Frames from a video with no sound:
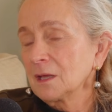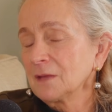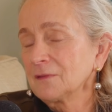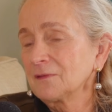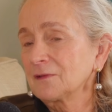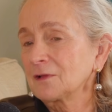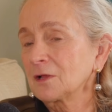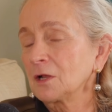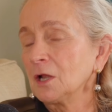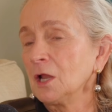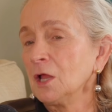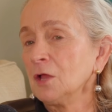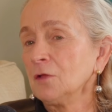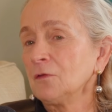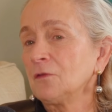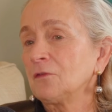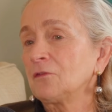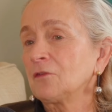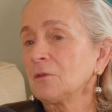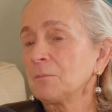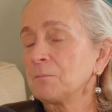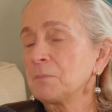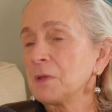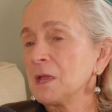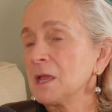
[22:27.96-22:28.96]
as close
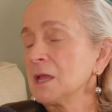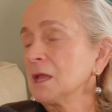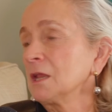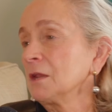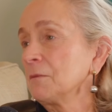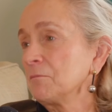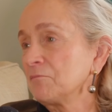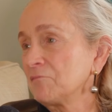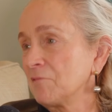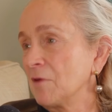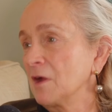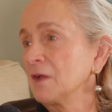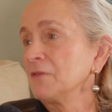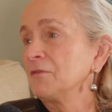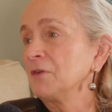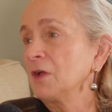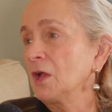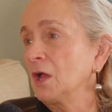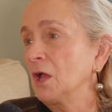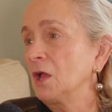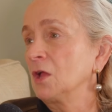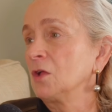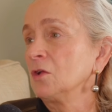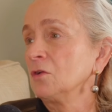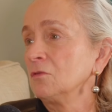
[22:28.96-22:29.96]
to being in a private
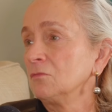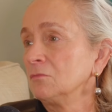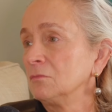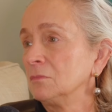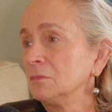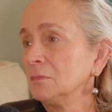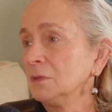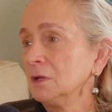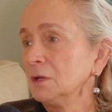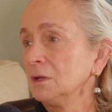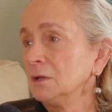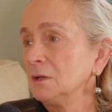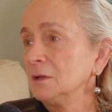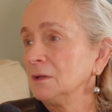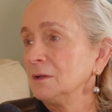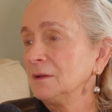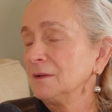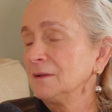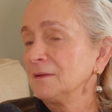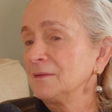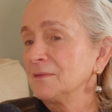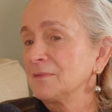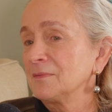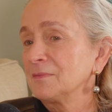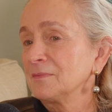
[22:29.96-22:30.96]
home
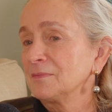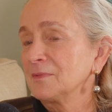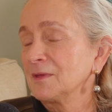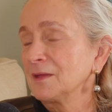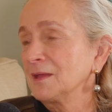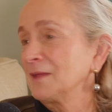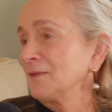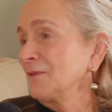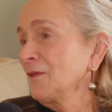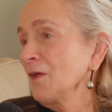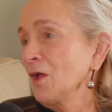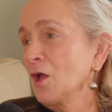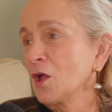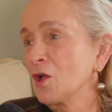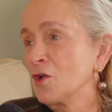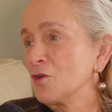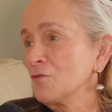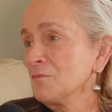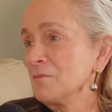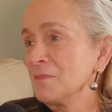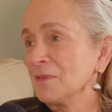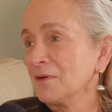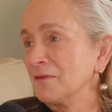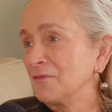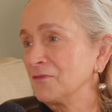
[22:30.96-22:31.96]
that is a
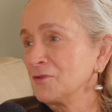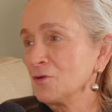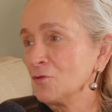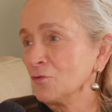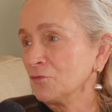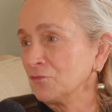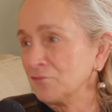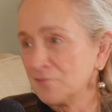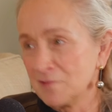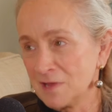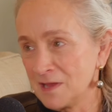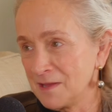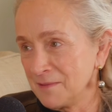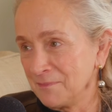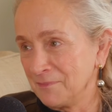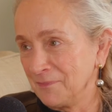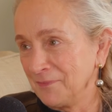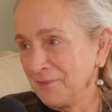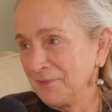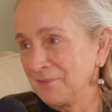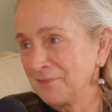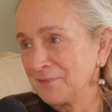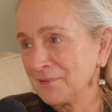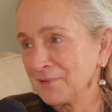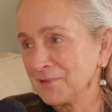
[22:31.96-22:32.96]
home of your
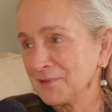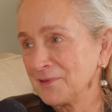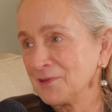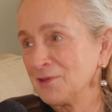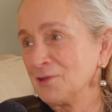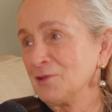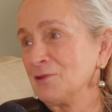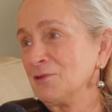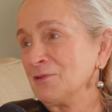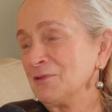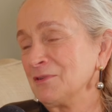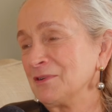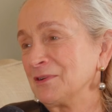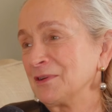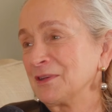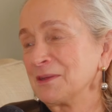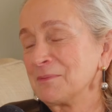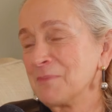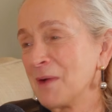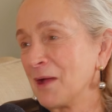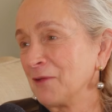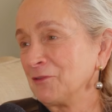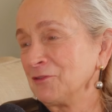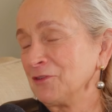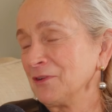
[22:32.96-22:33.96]
dreams that you could
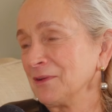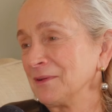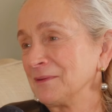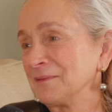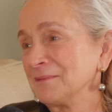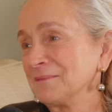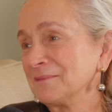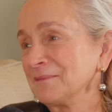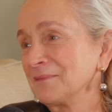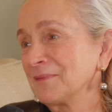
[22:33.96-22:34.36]
imagine.